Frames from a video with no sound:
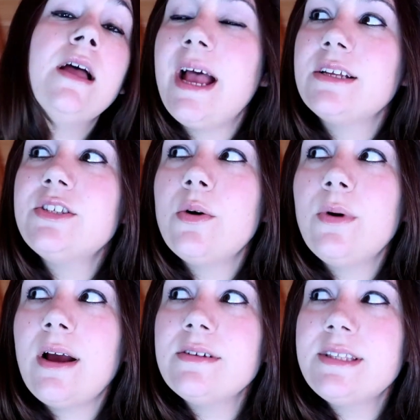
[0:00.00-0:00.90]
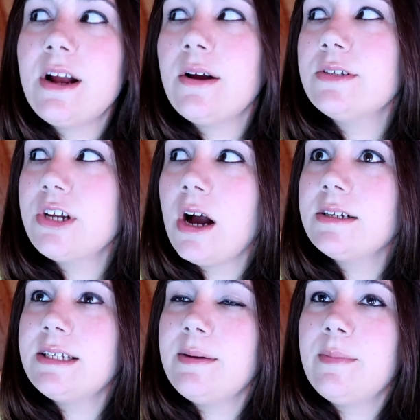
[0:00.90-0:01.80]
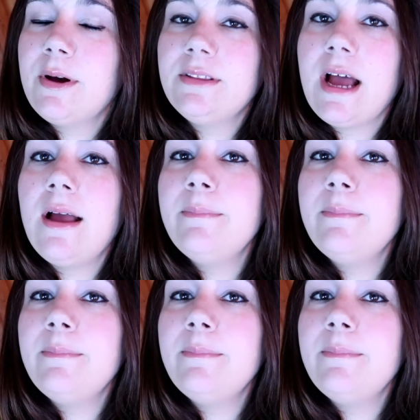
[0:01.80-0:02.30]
Yeah, so when I was there, I was talking to him about that.